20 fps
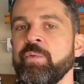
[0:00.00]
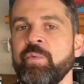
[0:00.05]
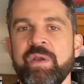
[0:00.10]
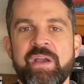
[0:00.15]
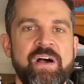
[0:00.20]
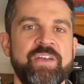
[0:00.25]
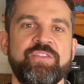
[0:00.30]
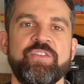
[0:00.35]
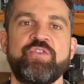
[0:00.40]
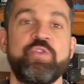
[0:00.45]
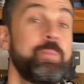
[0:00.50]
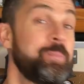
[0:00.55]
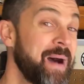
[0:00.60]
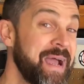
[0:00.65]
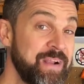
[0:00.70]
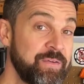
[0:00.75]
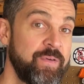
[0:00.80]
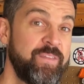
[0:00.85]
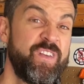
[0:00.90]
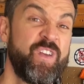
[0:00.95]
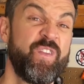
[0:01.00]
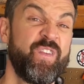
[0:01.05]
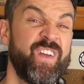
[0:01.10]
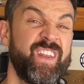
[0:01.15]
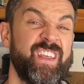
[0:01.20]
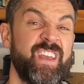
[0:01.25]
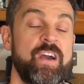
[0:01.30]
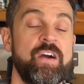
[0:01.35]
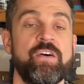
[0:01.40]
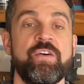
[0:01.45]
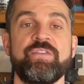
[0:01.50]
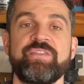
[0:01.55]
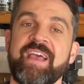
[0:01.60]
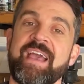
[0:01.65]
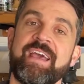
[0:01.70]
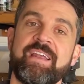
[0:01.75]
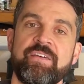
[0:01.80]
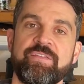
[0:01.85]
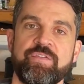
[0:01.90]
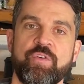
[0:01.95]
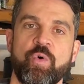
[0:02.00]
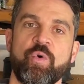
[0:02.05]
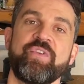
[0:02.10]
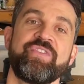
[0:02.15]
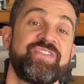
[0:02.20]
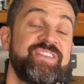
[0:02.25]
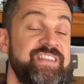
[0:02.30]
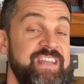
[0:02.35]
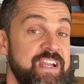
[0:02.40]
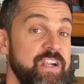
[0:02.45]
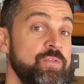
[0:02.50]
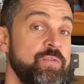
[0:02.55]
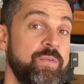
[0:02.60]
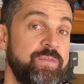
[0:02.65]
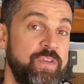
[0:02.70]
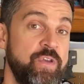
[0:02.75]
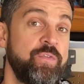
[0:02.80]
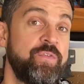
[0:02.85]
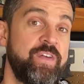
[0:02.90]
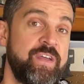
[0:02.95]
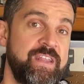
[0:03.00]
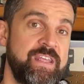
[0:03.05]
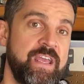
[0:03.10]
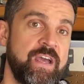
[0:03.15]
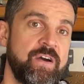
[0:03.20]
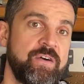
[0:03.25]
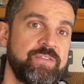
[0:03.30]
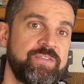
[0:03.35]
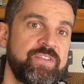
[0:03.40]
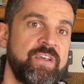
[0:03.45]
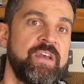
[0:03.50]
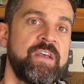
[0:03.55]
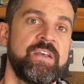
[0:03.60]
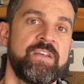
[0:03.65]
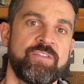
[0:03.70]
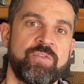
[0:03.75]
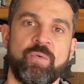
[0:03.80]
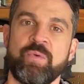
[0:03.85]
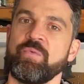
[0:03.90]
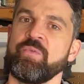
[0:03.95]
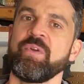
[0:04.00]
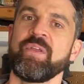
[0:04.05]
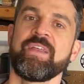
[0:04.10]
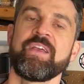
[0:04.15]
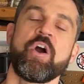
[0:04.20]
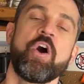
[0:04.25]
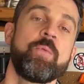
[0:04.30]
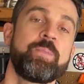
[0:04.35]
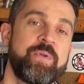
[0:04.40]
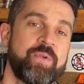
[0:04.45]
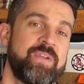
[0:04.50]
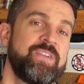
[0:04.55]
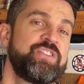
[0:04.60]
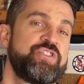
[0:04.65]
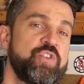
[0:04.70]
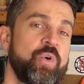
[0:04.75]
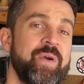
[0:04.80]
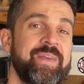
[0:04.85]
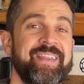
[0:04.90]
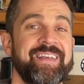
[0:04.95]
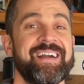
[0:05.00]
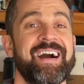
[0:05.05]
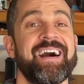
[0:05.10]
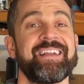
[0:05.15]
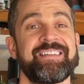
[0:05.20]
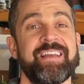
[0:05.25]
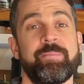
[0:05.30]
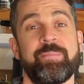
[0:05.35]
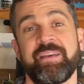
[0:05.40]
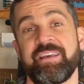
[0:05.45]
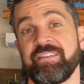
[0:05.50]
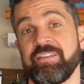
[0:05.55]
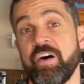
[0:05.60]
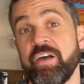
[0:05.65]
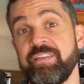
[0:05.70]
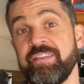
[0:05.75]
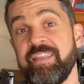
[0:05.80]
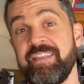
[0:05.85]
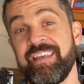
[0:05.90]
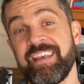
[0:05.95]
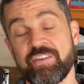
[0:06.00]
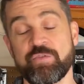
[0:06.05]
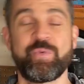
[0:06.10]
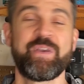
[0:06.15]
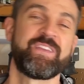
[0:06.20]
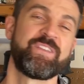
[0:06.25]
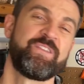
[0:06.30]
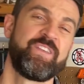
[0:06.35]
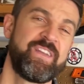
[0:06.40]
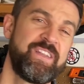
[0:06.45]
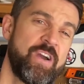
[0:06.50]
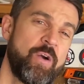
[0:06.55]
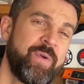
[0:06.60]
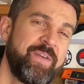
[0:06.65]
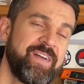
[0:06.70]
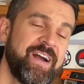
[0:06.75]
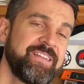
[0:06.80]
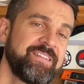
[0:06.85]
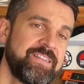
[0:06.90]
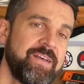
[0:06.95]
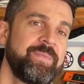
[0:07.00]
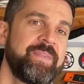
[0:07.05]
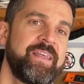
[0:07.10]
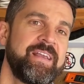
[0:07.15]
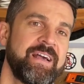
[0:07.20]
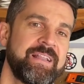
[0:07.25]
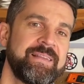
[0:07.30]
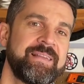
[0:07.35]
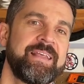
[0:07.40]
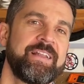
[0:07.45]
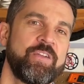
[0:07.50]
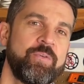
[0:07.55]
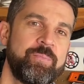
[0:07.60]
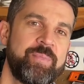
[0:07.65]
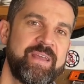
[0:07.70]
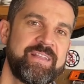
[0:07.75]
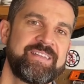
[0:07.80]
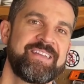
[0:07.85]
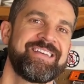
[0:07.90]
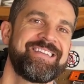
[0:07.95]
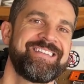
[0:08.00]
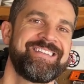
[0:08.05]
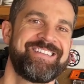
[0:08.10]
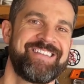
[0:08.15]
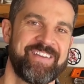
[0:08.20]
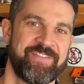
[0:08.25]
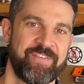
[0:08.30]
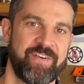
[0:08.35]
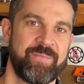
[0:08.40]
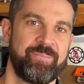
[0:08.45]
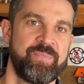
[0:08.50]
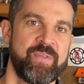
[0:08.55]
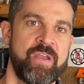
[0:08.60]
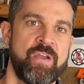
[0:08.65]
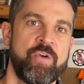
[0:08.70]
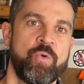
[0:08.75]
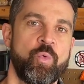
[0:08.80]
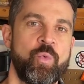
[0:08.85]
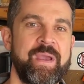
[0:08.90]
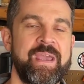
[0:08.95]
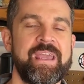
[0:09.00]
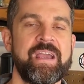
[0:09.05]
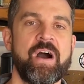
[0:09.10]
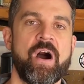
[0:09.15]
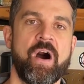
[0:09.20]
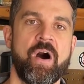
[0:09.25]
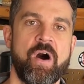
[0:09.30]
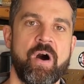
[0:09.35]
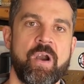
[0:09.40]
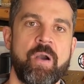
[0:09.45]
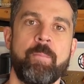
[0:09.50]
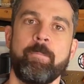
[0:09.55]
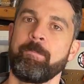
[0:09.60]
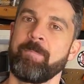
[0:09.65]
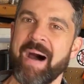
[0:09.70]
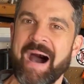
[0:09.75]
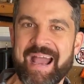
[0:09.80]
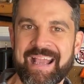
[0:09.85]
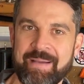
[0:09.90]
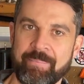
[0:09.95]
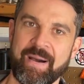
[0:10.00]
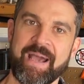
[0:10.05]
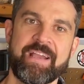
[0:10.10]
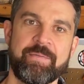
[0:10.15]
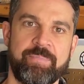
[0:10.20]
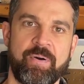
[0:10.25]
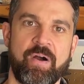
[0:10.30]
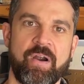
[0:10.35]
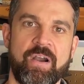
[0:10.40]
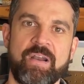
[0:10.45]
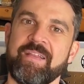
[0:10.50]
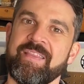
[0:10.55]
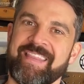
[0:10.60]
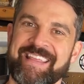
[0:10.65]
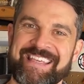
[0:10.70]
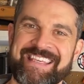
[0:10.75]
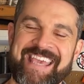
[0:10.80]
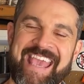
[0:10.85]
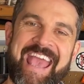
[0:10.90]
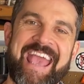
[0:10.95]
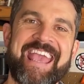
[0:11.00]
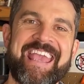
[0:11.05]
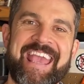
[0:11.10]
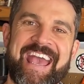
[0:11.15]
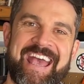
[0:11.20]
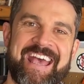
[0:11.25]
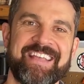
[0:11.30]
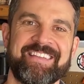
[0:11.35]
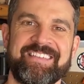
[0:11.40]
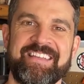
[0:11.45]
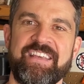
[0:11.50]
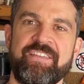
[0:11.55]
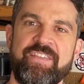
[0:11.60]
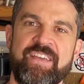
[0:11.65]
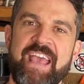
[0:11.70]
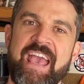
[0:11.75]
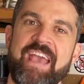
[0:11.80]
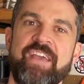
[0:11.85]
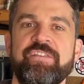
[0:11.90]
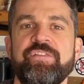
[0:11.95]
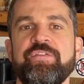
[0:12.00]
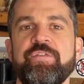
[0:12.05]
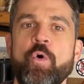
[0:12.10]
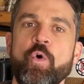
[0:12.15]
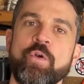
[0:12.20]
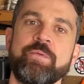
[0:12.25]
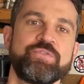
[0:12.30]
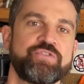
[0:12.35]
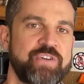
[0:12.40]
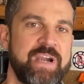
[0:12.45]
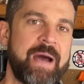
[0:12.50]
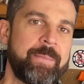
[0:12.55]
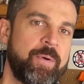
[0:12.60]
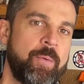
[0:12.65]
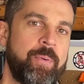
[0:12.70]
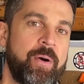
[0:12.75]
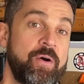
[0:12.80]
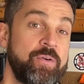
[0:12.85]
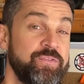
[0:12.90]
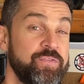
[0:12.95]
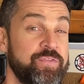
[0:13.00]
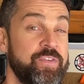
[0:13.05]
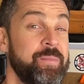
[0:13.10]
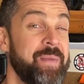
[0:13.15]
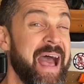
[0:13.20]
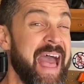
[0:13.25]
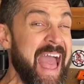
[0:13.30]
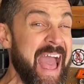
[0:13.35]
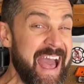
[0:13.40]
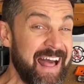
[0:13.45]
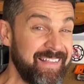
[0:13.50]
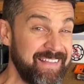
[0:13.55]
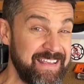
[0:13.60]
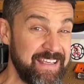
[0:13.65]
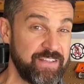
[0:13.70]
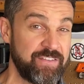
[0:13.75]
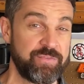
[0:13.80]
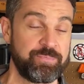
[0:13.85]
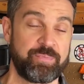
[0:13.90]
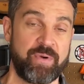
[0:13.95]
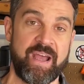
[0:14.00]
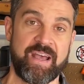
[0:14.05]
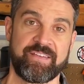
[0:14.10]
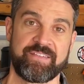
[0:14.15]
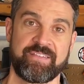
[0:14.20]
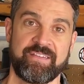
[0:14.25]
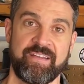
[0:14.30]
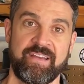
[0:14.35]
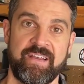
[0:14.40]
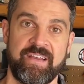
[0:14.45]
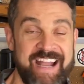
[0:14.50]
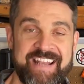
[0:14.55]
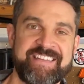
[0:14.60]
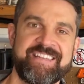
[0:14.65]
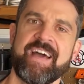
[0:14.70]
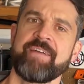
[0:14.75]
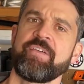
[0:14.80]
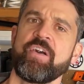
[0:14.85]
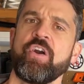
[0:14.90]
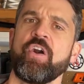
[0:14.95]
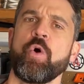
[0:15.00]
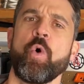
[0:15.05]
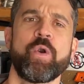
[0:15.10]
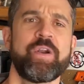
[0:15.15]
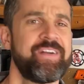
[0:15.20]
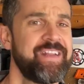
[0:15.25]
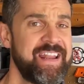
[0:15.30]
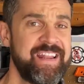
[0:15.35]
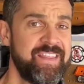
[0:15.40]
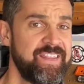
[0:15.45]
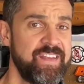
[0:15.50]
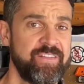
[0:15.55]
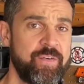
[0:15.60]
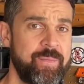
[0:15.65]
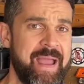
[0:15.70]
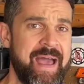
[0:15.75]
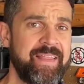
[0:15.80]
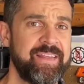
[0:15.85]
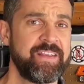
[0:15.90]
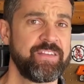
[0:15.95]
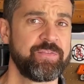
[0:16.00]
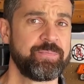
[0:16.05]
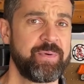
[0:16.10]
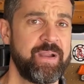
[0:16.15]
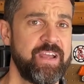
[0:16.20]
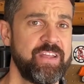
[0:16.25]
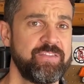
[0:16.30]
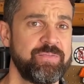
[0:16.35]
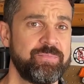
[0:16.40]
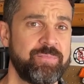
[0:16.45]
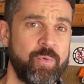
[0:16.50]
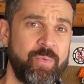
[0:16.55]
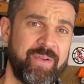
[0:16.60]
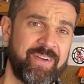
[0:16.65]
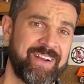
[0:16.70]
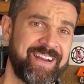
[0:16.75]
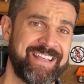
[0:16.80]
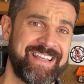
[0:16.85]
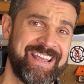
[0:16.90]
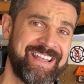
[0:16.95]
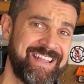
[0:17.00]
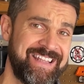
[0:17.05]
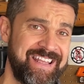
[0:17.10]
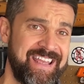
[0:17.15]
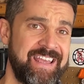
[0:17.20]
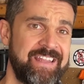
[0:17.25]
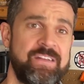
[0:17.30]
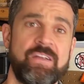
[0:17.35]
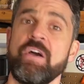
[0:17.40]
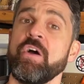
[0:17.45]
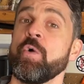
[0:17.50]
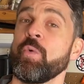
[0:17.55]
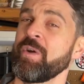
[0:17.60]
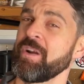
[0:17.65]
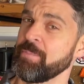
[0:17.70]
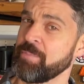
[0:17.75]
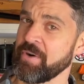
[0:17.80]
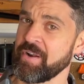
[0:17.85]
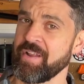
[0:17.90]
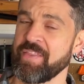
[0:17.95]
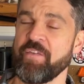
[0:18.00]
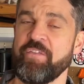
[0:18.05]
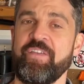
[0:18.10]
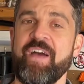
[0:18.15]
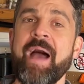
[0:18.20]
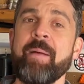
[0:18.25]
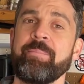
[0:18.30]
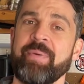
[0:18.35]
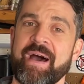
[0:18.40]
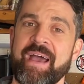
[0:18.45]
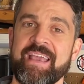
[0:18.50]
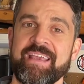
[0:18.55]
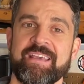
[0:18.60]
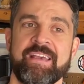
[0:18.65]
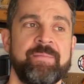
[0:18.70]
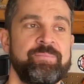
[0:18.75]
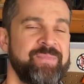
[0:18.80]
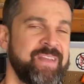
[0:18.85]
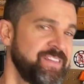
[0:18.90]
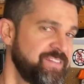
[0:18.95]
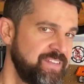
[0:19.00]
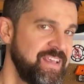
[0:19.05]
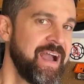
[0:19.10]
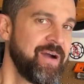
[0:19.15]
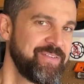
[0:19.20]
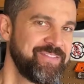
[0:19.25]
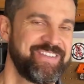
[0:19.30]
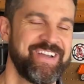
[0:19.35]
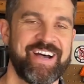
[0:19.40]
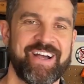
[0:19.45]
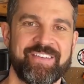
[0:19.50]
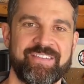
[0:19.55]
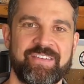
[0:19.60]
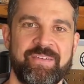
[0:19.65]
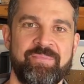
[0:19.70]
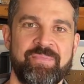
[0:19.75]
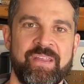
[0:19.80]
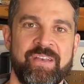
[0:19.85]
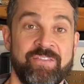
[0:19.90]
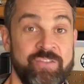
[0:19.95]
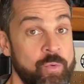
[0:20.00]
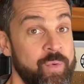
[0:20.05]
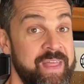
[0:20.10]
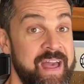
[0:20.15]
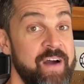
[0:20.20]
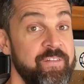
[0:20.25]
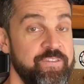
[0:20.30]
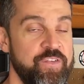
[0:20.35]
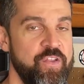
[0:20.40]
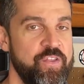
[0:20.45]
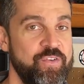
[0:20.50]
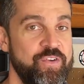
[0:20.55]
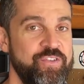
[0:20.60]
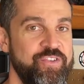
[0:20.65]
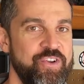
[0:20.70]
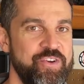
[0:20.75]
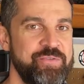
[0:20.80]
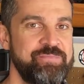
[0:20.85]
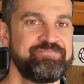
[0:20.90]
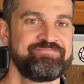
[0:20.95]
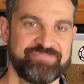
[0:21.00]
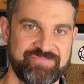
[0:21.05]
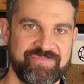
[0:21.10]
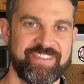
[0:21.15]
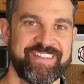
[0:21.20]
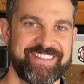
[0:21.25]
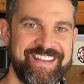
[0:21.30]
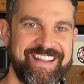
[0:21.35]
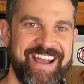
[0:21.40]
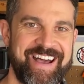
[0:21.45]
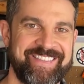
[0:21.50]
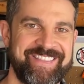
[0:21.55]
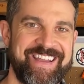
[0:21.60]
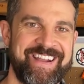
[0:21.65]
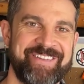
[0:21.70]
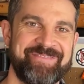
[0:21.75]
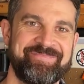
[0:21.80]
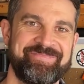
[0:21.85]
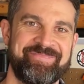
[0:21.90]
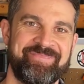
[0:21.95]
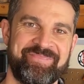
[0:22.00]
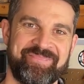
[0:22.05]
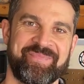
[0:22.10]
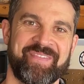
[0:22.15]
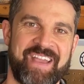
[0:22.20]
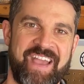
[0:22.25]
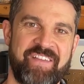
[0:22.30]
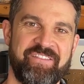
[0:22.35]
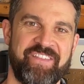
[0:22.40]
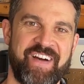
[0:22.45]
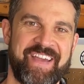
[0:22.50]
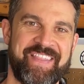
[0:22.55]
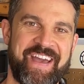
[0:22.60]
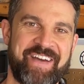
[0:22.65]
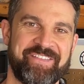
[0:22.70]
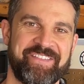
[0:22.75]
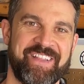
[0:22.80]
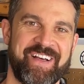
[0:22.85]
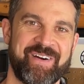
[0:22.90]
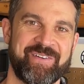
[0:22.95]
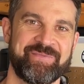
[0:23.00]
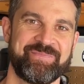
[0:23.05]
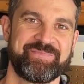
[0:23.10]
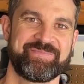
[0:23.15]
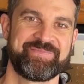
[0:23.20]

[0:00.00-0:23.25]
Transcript: We also do bike review videos and, of course, gear review videos. So we really hope you're enjoying the content, because on this week's video, we got something a little bit different. We are buying a bike part, the KS Exaform dropper post from AliExpress. I'd never ordered anything from AliExpress, but we are going to get it in. We're going to put it on the fat bike and see how it does. So without further ado, let's get out there and find that flow.